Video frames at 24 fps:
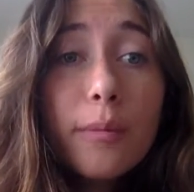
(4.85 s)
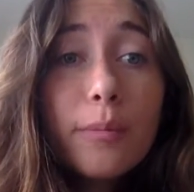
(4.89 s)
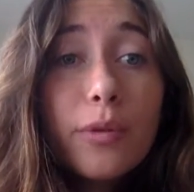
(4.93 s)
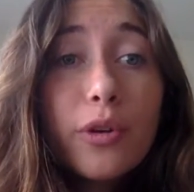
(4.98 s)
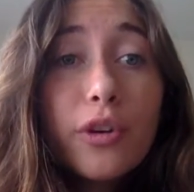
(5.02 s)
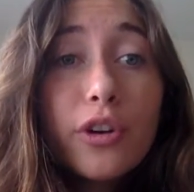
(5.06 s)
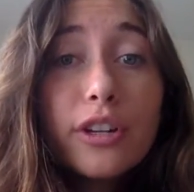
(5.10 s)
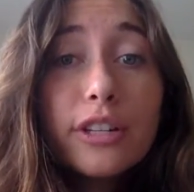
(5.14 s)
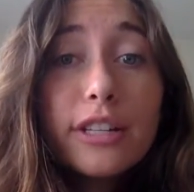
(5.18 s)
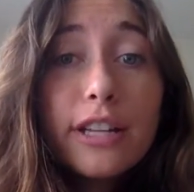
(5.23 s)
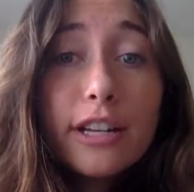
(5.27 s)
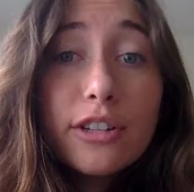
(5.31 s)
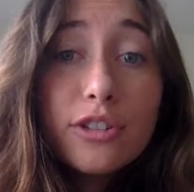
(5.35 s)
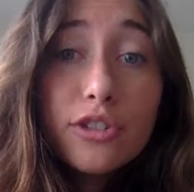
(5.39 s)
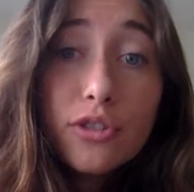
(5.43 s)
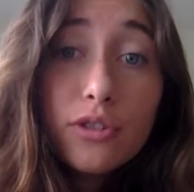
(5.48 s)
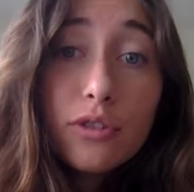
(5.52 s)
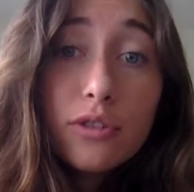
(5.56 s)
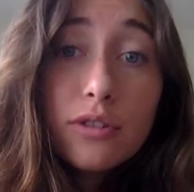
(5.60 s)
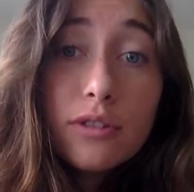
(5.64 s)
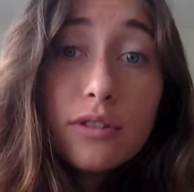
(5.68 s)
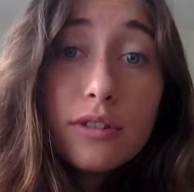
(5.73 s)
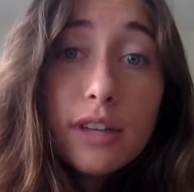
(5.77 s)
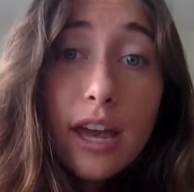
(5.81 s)

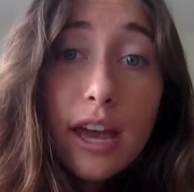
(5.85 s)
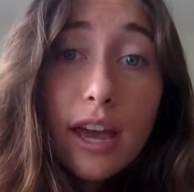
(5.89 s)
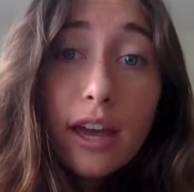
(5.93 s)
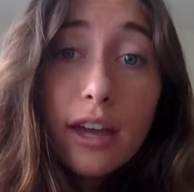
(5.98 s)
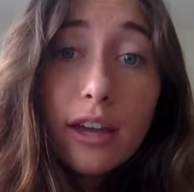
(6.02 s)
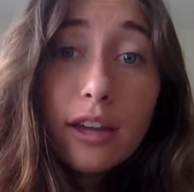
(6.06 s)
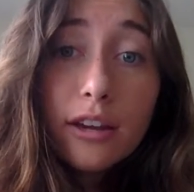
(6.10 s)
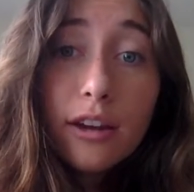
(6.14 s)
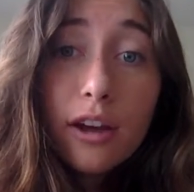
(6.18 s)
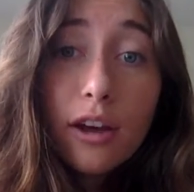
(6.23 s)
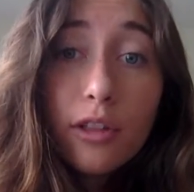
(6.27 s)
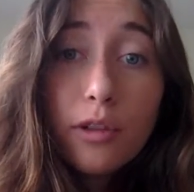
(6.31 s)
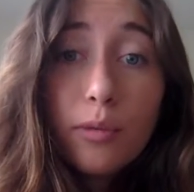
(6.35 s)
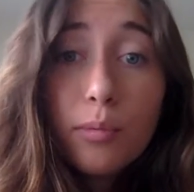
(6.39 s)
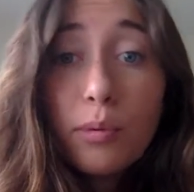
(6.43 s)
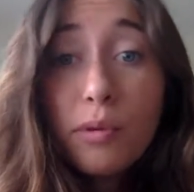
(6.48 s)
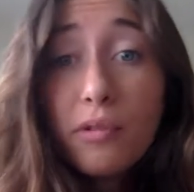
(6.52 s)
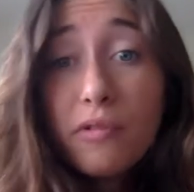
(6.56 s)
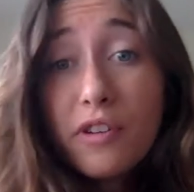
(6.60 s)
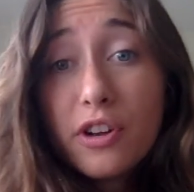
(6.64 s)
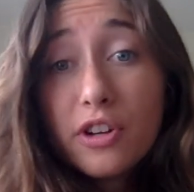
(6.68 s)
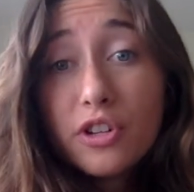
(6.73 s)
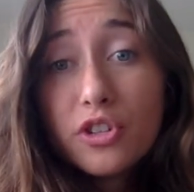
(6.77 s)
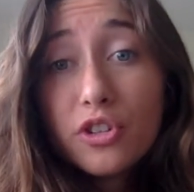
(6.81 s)
credentials and other
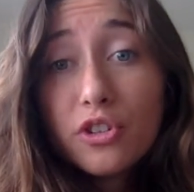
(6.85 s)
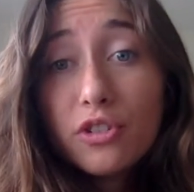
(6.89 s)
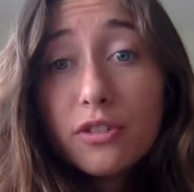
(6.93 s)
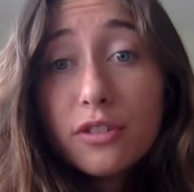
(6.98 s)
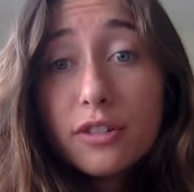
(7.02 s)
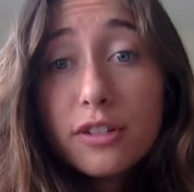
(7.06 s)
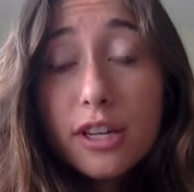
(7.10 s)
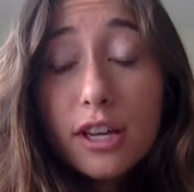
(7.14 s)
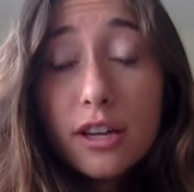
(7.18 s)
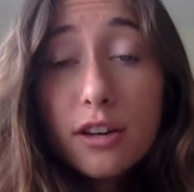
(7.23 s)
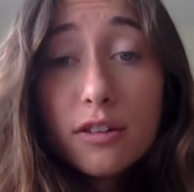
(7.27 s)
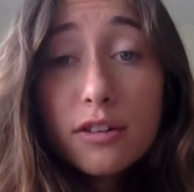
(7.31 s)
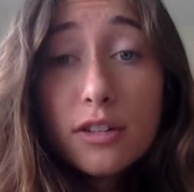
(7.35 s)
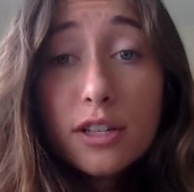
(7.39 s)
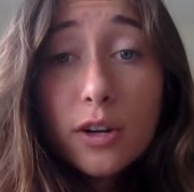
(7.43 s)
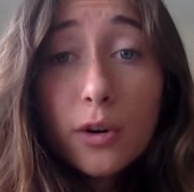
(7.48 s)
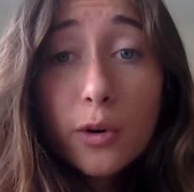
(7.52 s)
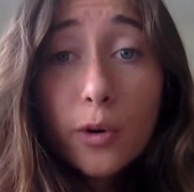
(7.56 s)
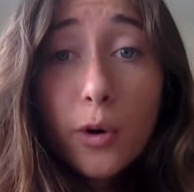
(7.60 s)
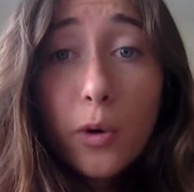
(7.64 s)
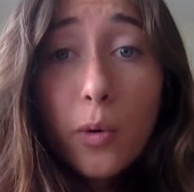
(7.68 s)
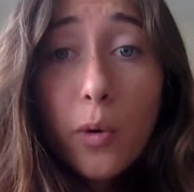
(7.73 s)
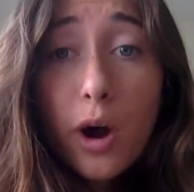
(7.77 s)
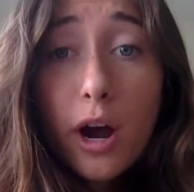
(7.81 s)
professional skills that
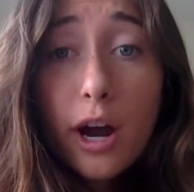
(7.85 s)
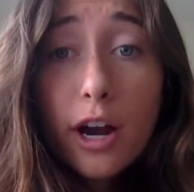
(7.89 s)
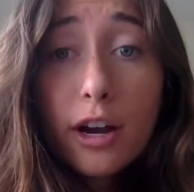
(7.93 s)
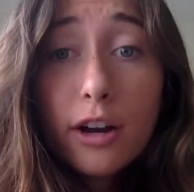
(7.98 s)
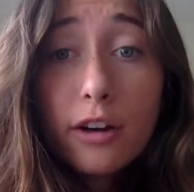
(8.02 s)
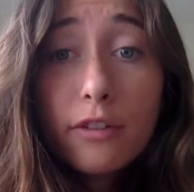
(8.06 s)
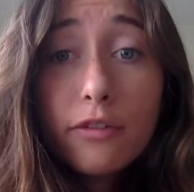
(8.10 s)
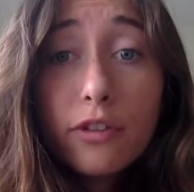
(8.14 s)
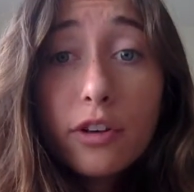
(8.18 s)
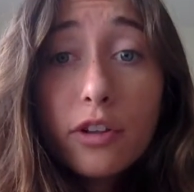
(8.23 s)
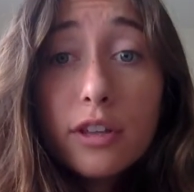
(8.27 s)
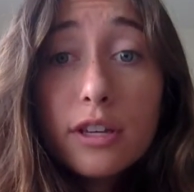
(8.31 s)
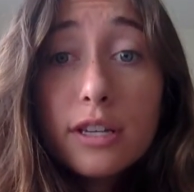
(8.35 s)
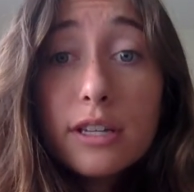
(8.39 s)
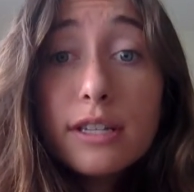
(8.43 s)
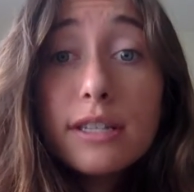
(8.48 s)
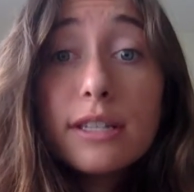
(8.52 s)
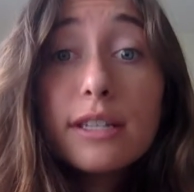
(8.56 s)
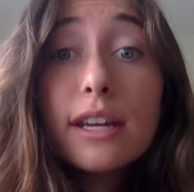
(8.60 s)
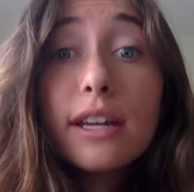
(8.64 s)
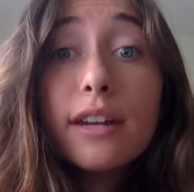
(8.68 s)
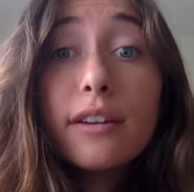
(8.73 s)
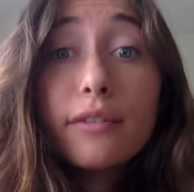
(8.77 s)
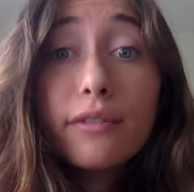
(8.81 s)
are required for the
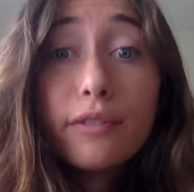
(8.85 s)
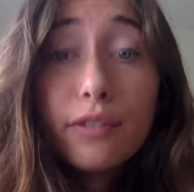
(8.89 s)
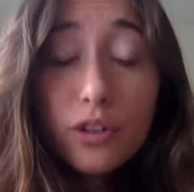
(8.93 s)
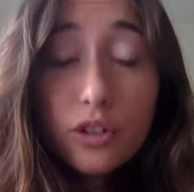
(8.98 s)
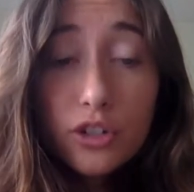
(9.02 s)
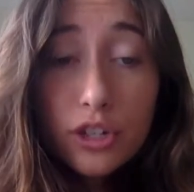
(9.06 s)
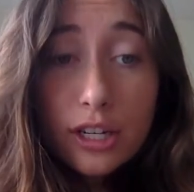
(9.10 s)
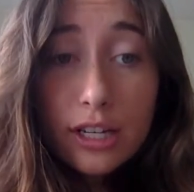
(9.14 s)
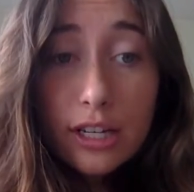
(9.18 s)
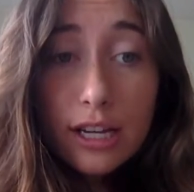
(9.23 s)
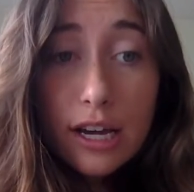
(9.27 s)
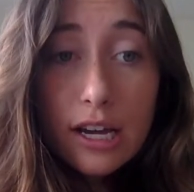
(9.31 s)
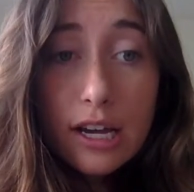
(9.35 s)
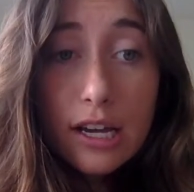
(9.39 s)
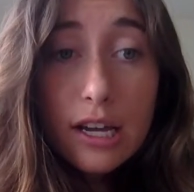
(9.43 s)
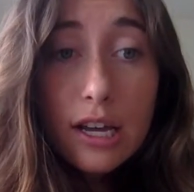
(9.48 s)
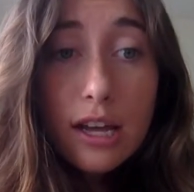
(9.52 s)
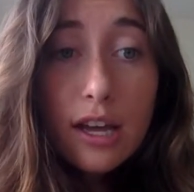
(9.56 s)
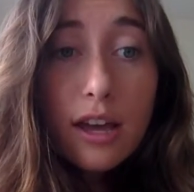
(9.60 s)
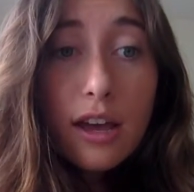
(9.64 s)
state of Virginia,